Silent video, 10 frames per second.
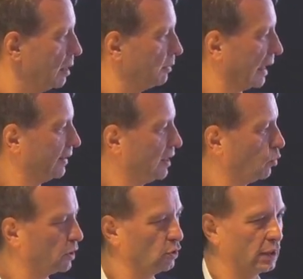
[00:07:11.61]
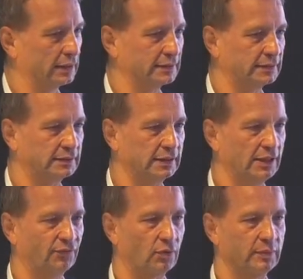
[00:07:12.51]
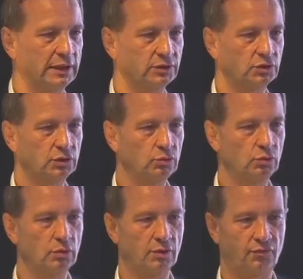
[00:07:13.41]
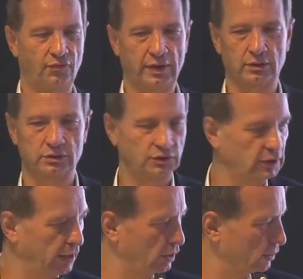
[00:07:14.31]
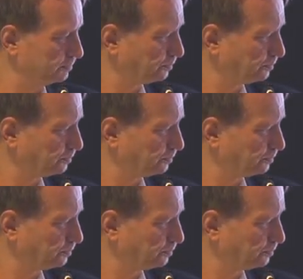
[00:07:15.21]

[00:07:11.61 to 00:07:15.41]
But I think what you can see from these two figures here,